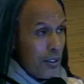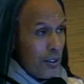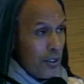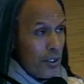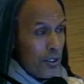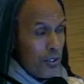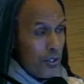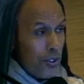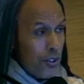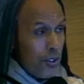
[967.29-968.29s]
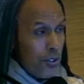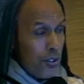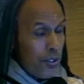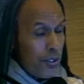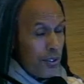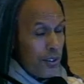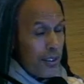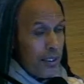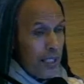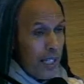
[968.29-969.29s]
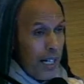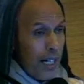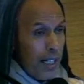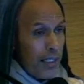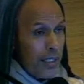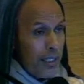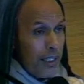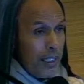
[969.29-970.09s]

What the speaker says: conditioned souls that are